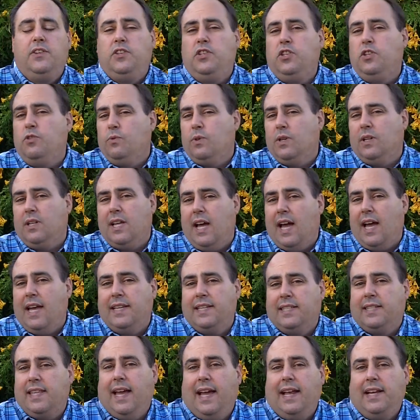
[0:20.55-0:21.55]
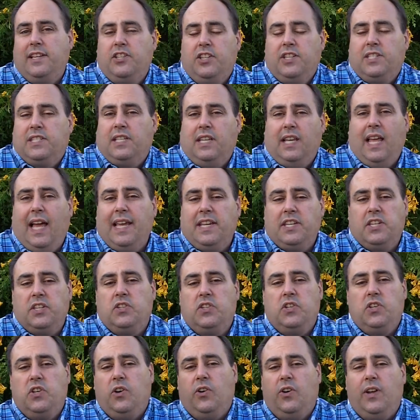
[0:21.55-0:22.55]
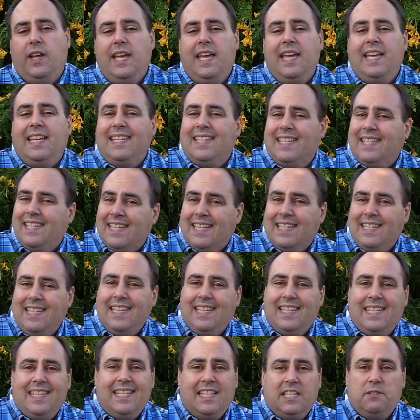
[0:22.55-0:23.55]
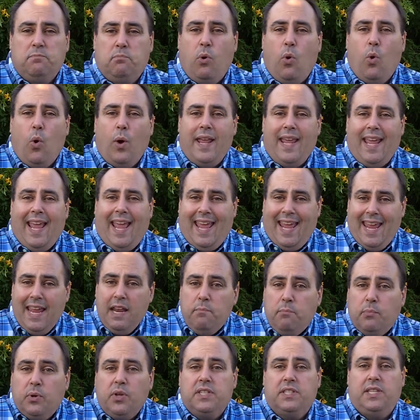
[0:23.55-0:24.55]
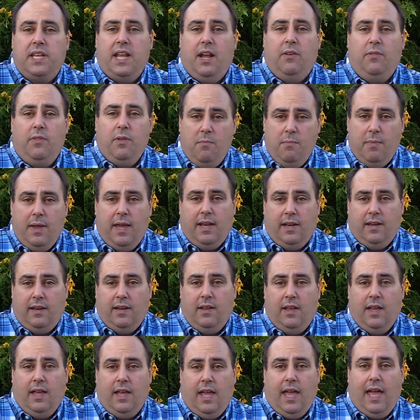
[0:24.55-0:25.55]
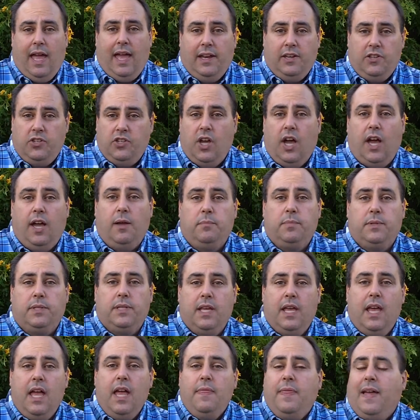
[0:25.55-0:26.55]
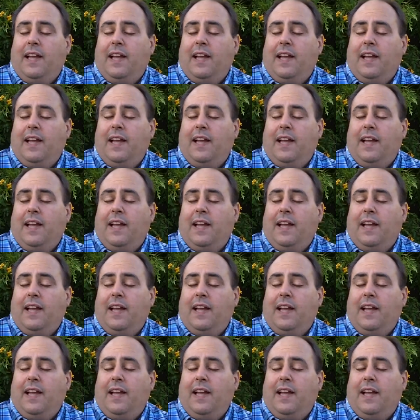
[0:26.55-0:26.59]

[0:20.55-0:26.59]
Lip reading: Do you realize that just last year, 66.8% of the men had jobs?